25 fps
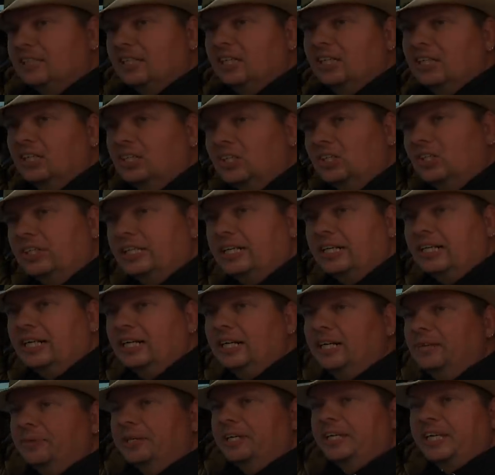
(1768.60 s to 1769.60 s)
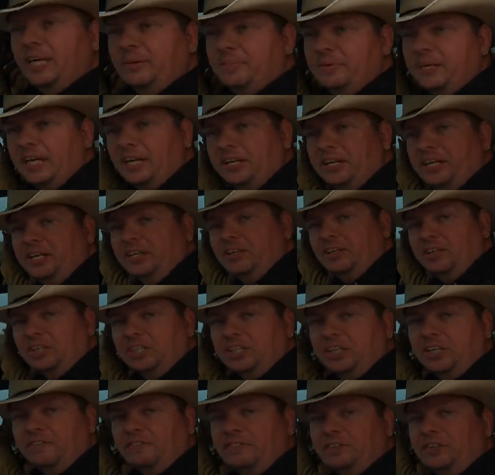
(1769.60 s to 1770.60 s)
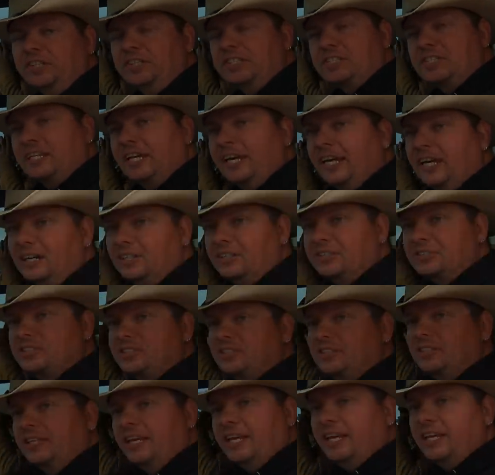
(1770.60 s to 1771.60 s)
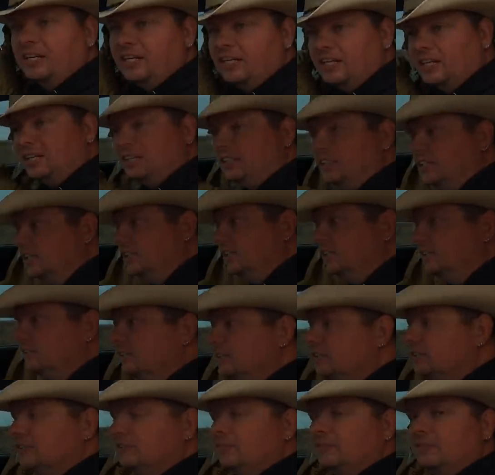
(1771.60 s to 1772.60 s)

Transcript: So uh, we came down here looking for these cows. They are uh,